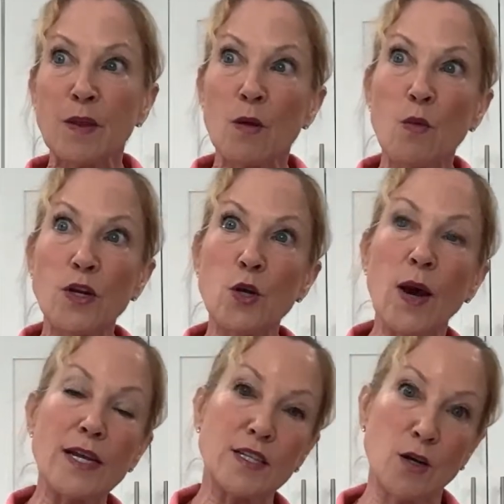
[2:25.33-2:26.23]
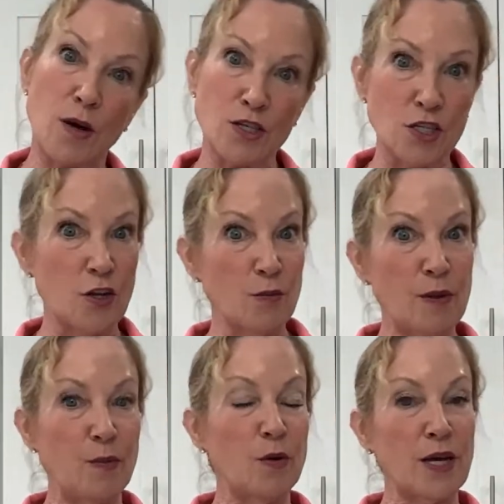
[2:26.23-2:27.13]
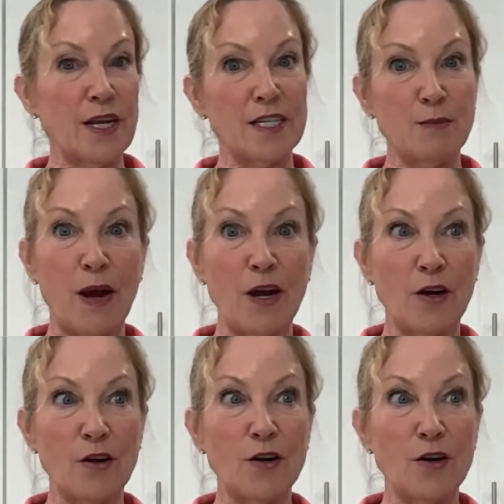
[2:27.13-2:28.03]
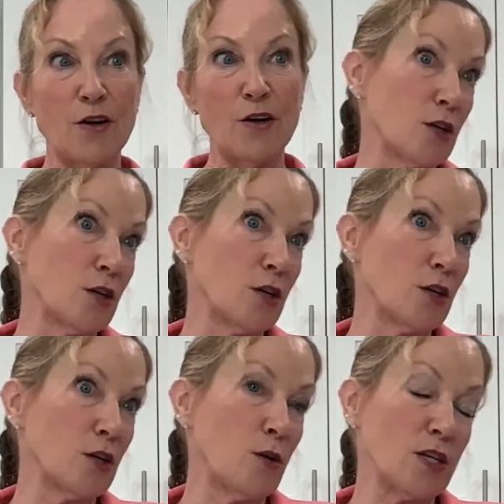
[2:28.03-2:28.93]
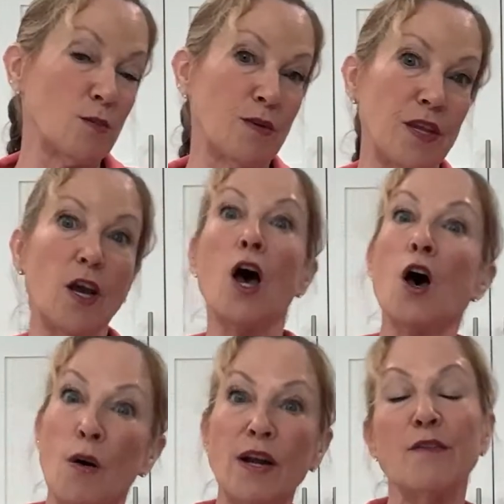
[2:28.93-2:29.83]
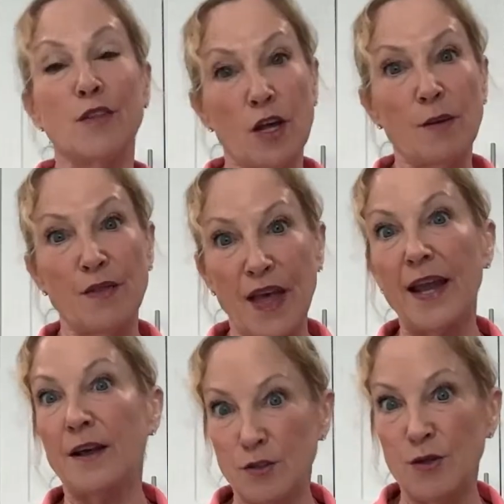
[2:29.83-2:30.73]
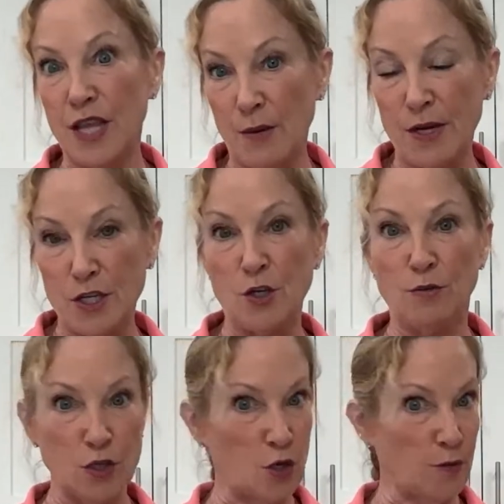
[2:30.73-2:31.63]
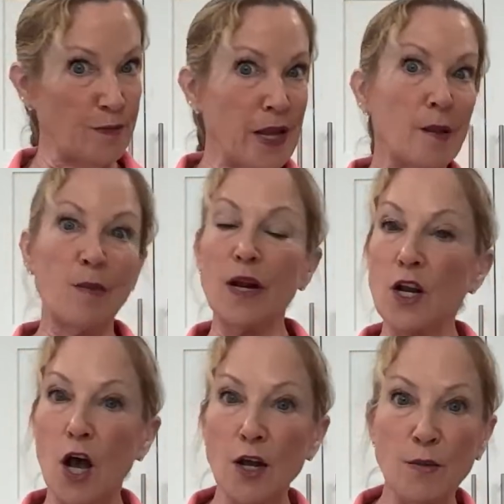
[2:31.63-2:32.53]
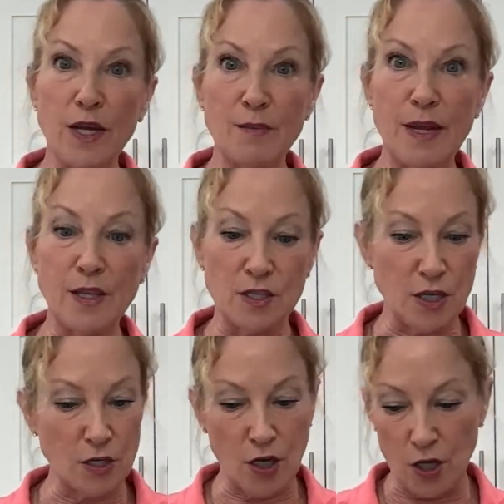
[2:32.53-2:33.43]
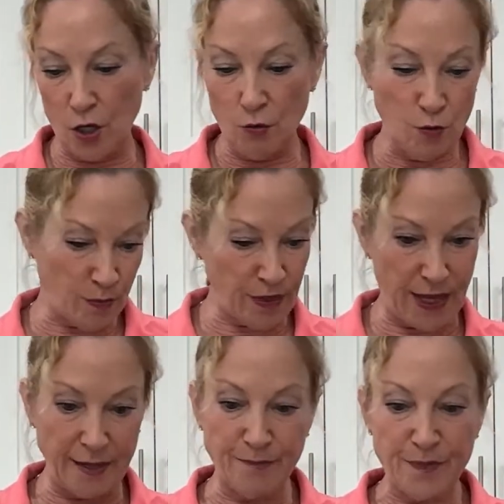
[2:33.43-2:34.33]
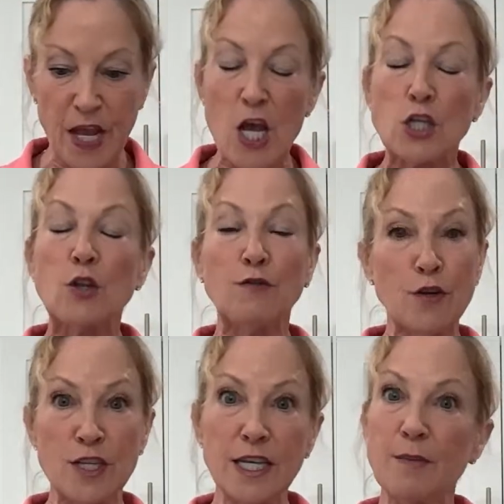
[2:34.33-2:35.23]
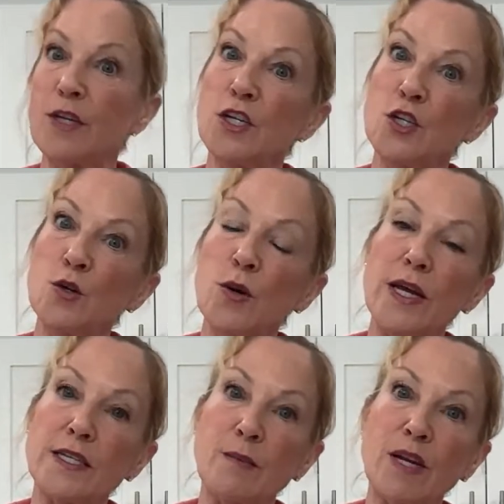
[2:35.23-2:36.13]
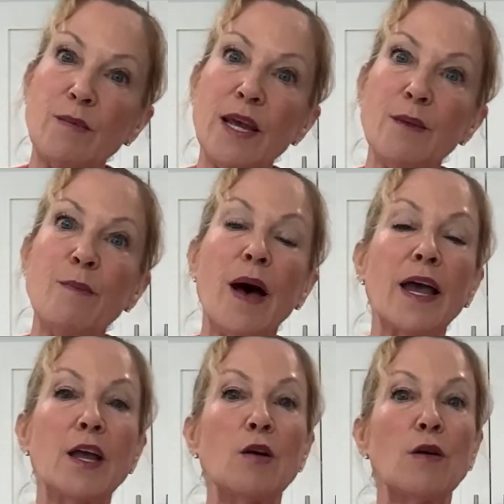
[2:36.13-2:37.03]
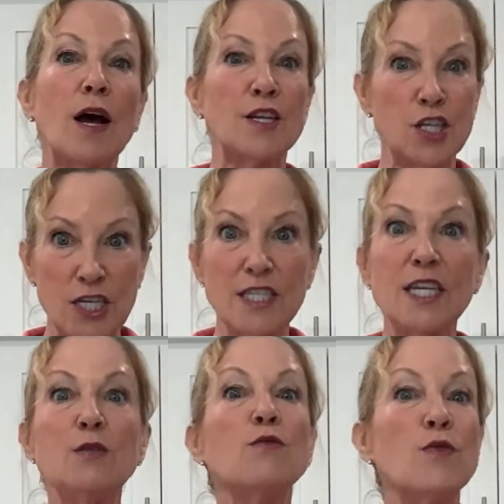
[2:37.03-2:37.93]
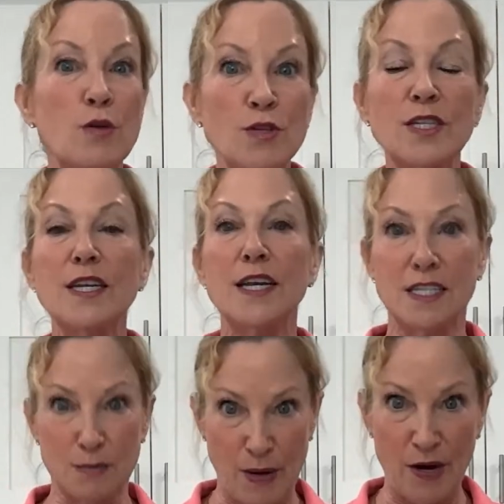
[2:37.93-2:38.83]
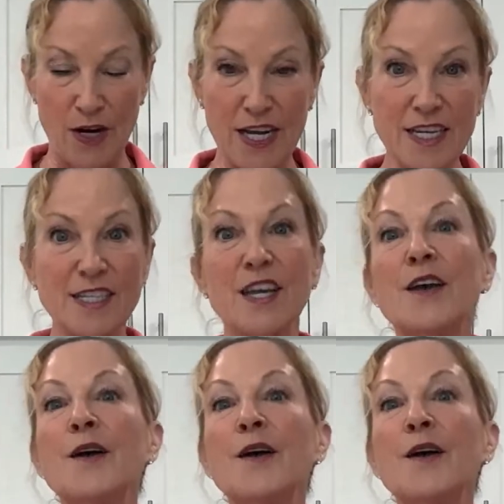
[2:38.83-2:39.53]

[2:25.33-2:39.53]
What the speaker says: when you ask a question, other people will get inspired to not only ask a question, but think, oh, I never thought about that. I'll do it that way too. So bring it on. We can make this a group thing. So the first thing I'm going to do is I'm going to make my cheesy roasted asparagus.